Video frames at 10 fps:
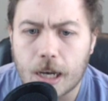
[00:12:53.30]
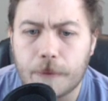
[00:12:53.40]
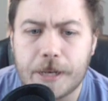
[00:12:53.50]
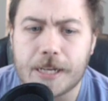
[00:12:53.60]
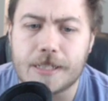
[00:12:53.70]

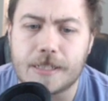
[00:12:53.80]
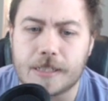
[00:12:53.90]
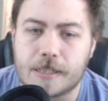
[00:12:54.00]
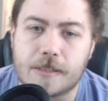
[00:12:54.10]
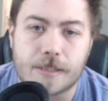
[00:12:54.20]

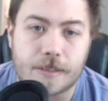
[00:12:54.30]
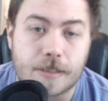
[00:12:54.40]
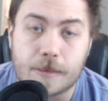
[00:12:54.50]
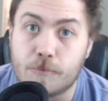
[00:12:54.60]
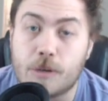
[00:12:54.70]
Because
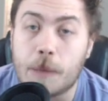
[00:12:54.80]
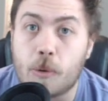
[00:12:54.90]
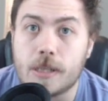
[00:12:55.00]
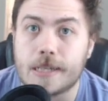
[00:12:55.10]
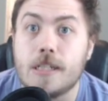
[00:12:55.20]

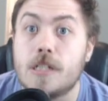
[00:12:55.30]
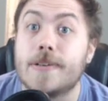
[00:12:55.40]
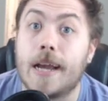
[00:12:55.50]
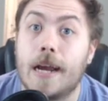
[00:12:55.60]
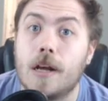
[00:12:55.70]
breakpoints are huge for
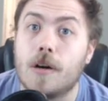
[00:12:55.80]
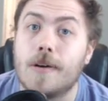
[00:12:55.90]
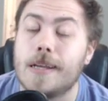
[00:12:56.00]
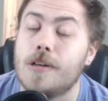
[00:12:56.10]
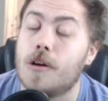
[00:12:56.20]
Kano,
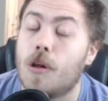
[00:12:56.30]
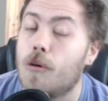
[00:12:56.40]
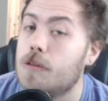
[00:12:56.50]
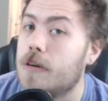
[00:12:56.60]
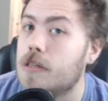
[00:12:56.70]
and you don't
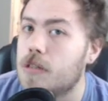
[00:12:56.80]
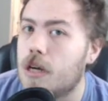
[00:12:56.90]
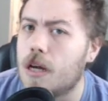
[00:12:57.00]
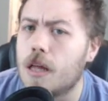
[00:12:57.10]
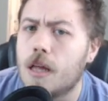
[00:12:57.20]
always want to
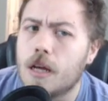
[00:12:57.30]
draw.